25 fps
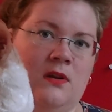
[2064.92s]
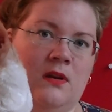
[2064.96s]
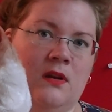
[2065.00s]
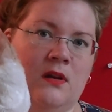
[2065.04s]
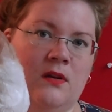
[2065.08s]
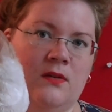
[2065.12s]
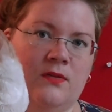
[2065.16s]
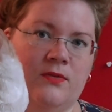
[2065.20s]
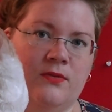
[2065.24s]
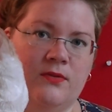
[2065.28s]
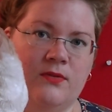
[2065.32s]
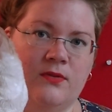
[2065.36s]

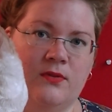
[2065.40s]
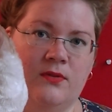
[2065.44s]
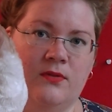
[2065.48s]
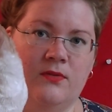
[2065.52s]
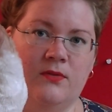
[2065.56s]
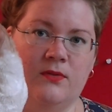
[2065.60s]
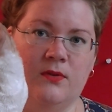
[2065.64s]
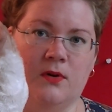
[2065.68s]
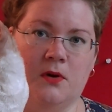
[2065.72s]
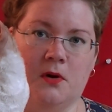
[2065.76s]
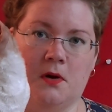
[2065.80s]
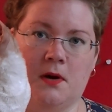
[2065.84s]
enough
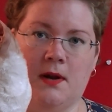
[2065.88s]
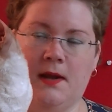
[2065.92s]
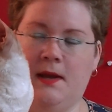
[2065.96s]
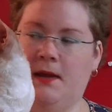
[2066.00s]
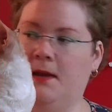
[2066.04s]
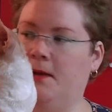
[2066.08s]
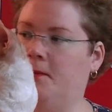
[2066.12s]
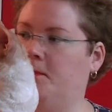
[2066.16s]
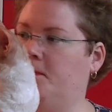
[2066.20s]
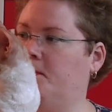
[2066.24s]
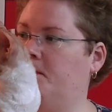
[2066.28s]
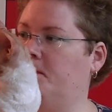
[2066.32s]
for
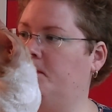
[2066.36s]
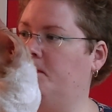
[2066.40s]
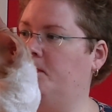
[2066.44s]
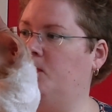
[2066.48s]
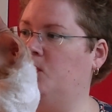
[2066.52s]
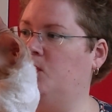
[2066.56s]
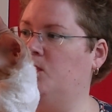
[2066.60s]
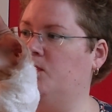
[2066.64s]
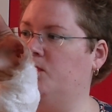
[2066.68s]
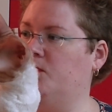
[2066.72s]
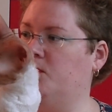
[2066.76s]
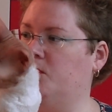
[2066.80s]
a
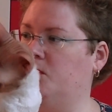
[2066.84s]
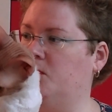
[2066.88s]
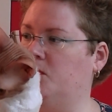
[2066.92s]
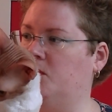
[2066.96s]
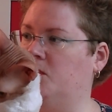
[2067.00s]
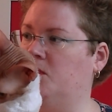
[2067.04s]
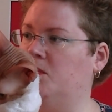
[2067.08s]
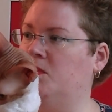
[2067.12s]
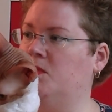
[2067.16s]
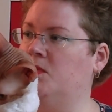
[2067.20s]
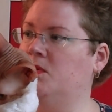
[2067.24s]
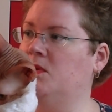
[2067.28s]

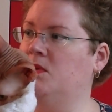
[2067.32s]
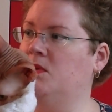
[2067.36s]
beautiful,